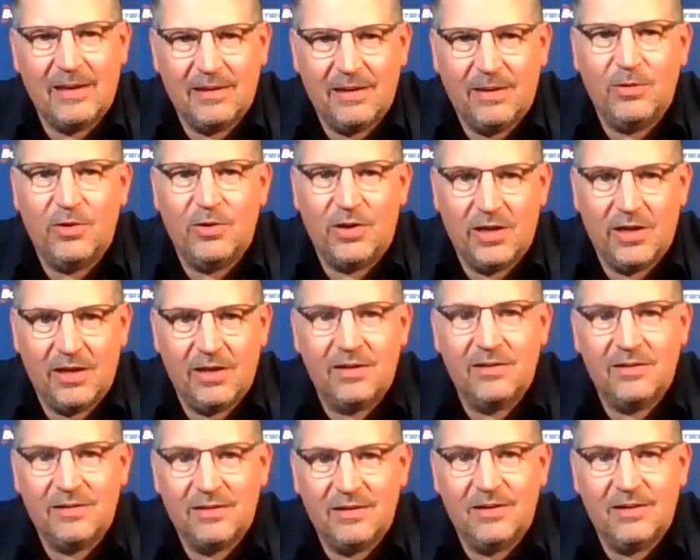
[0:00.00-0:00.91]
going to
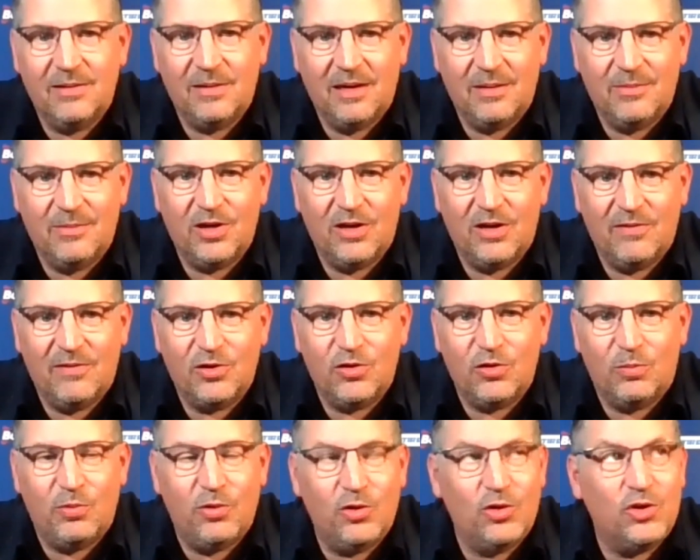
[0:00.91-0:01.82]
have a
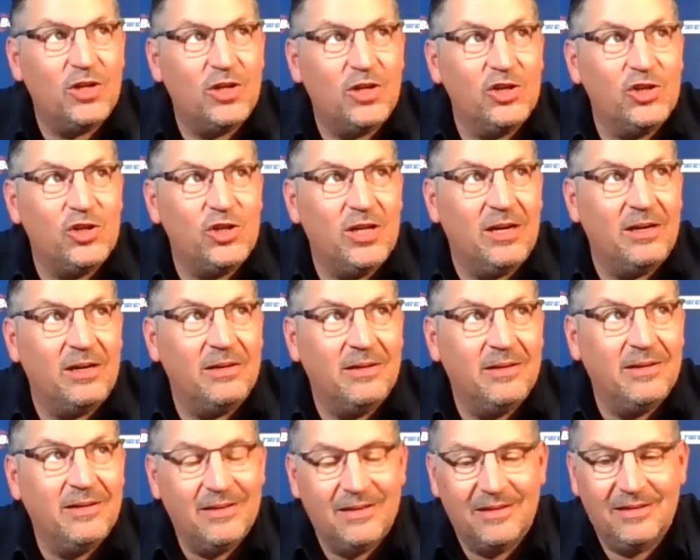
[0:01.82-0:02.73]
good push next year.
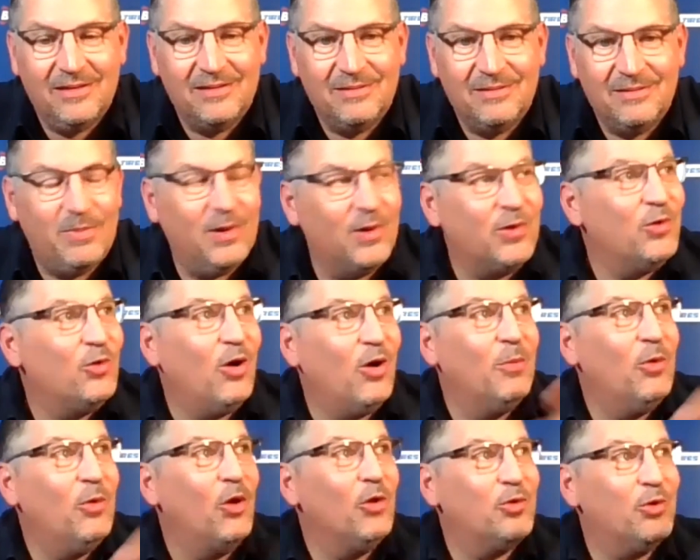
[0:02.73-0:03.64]
But no, I'm
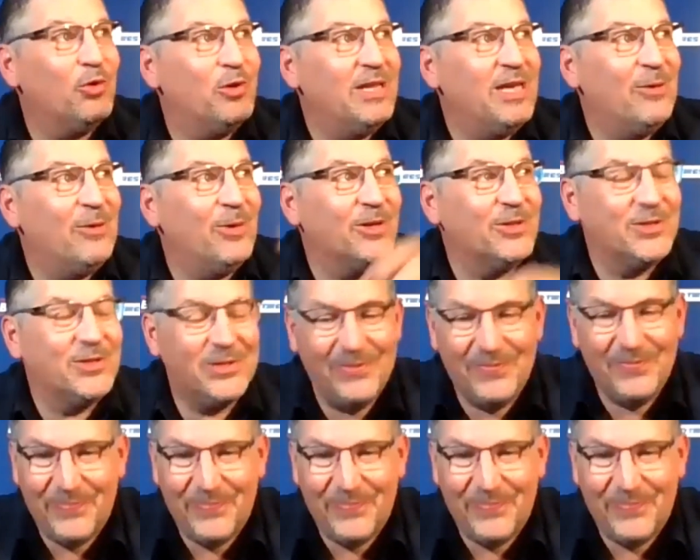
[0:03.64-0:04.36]
not doing the ones.